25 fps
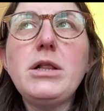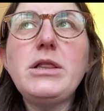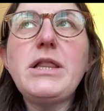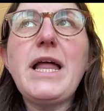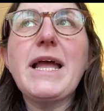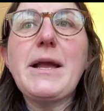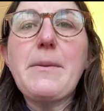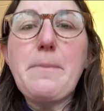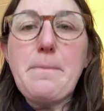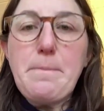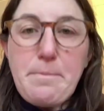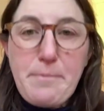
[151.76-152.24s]

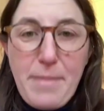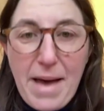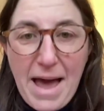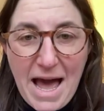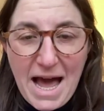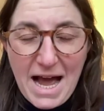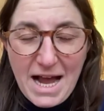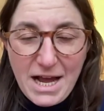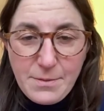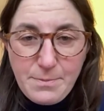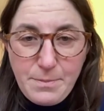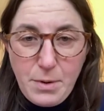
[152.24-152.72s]
like
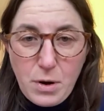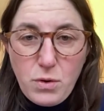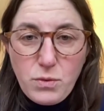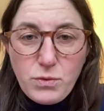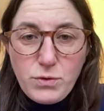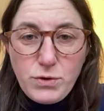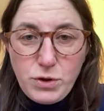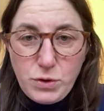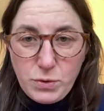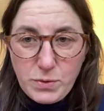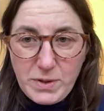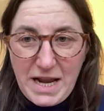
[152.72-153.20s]

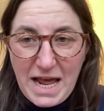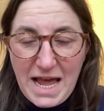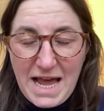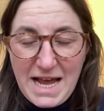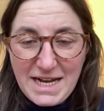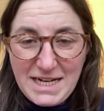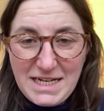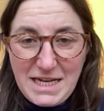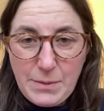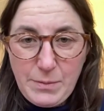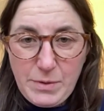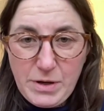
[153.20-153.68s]
backbone to an
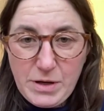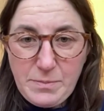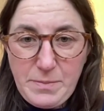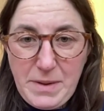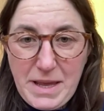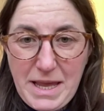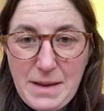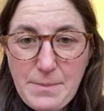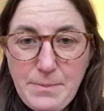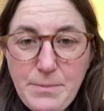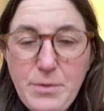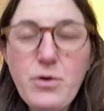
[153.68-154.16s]
academic
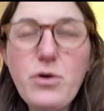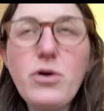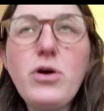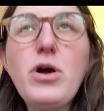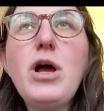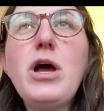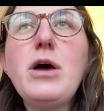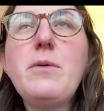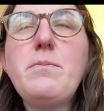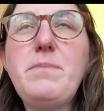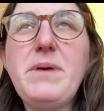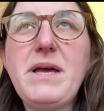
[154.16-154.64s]
paper
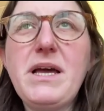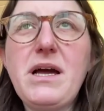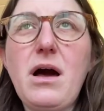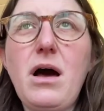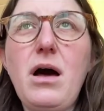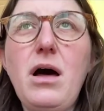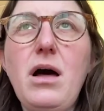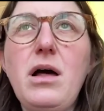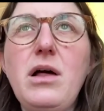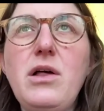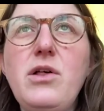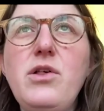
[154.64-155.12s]

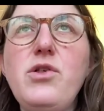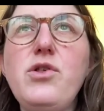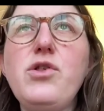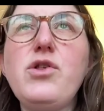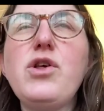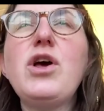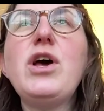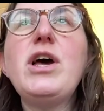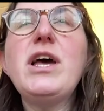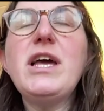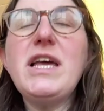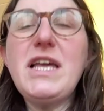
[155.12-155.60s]

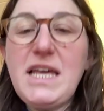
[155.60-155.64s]
because